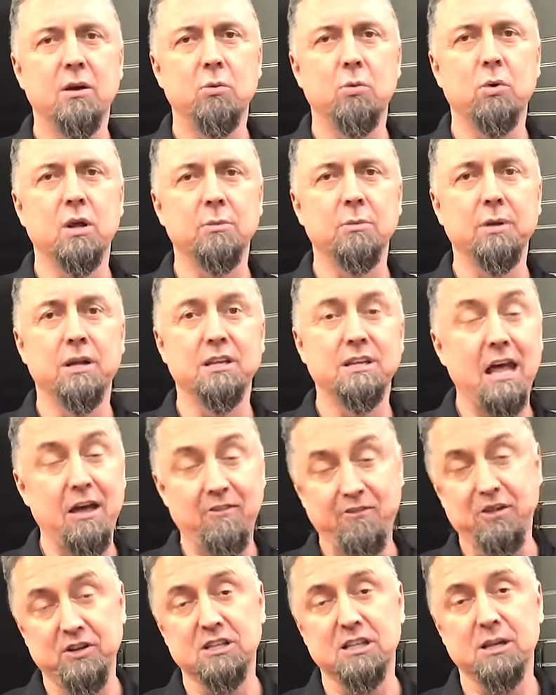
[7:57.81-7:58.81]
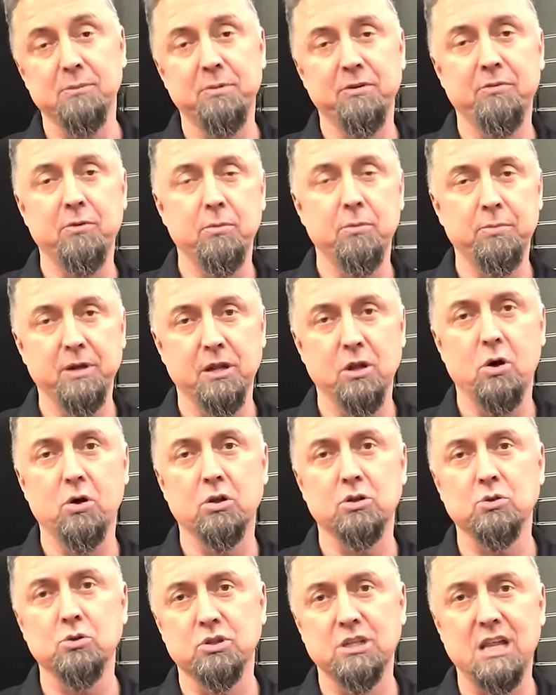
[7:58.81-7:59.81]
will be definitely below
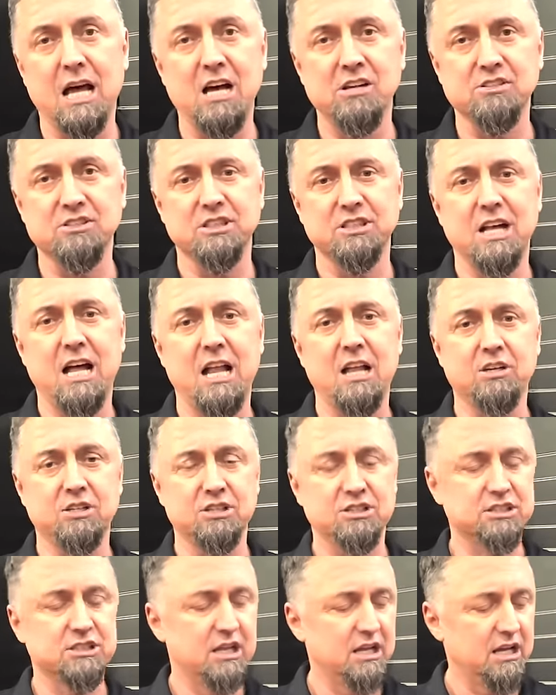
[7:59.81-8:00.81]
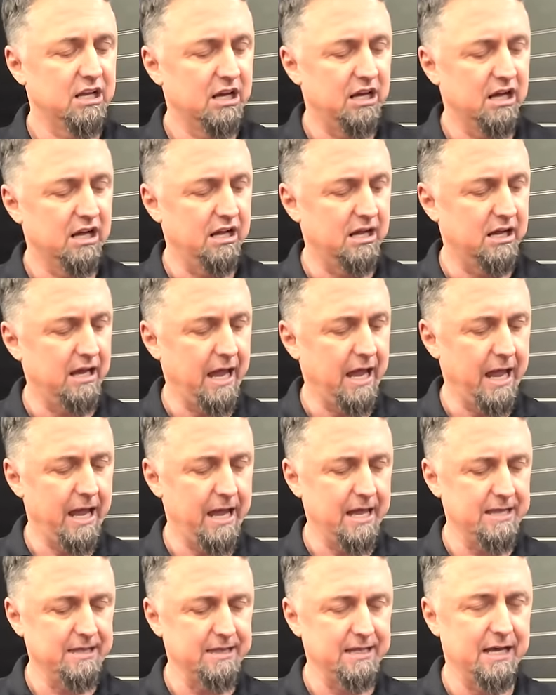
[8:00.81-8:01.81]
$2,000,
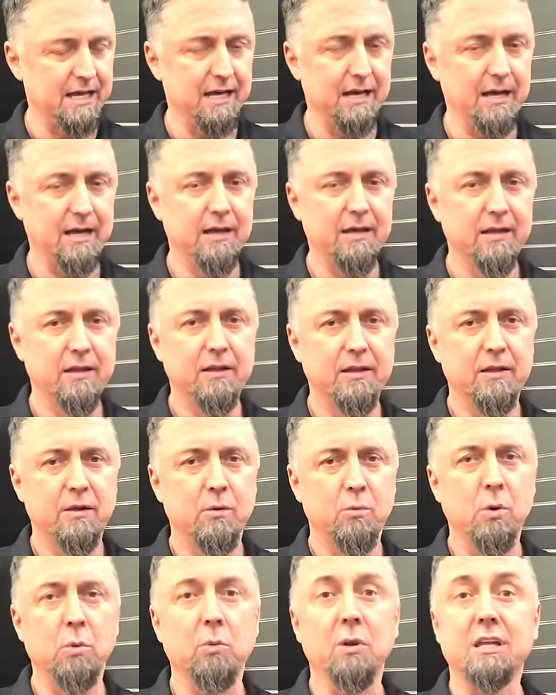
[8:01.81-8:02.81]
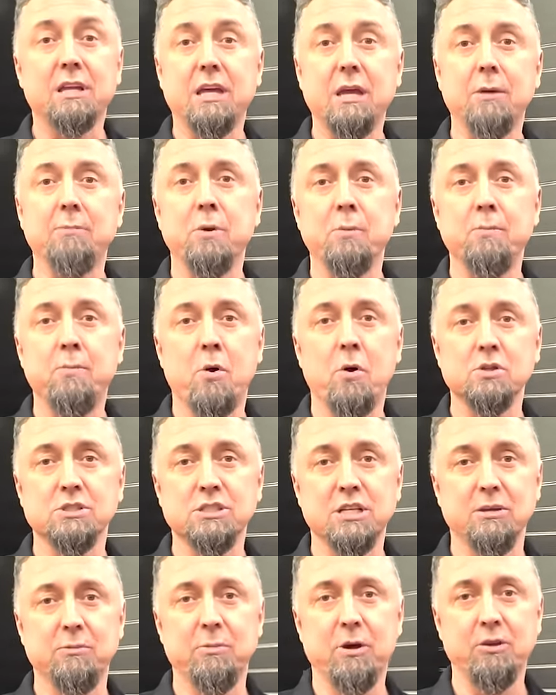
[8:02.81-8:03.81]
and we will keep you
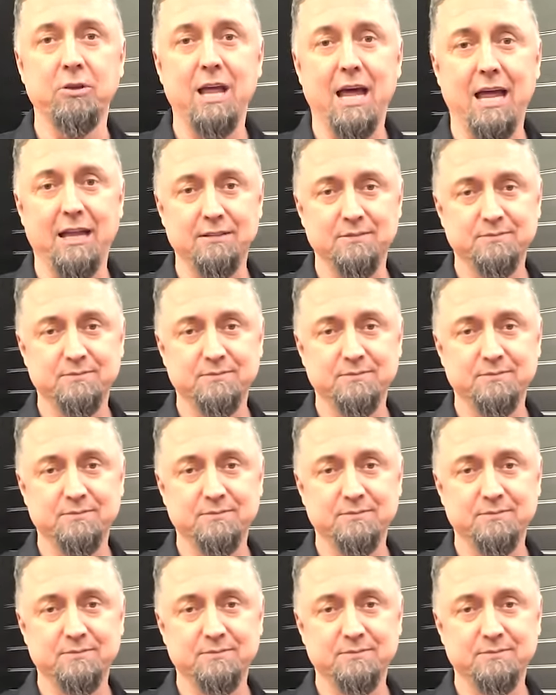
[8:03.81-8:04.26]
posted about that.